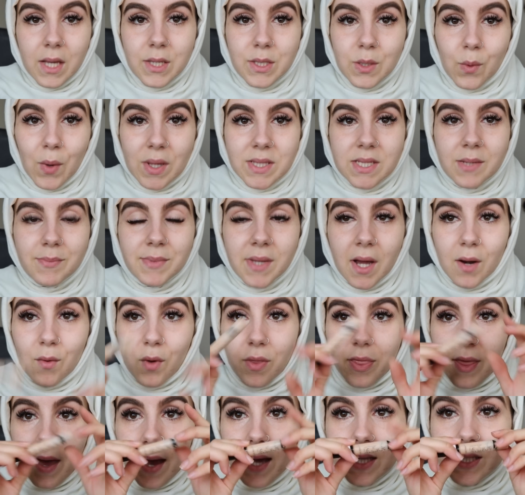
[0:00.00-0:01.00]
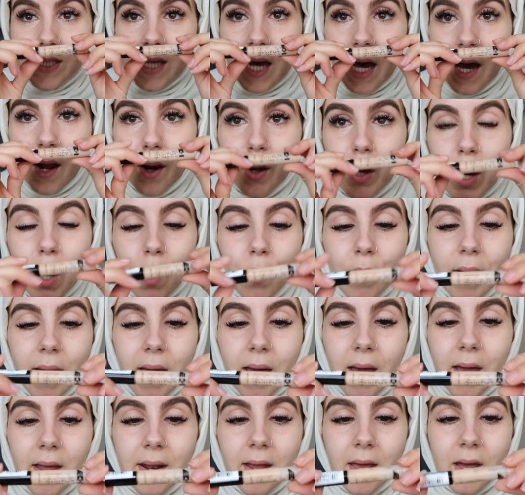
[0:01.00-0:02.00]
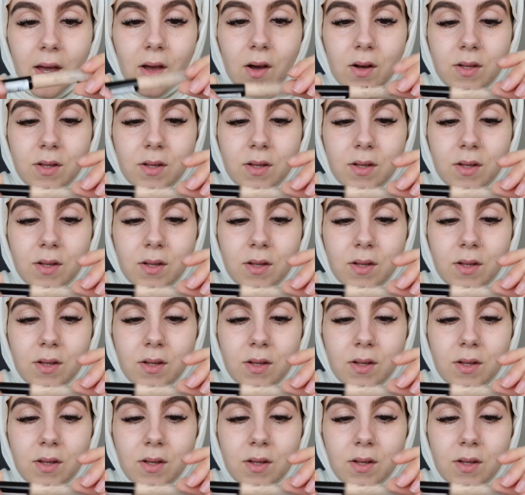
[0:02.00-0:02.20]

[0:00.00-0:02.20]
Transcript: so once I'm done with that, I'll go in and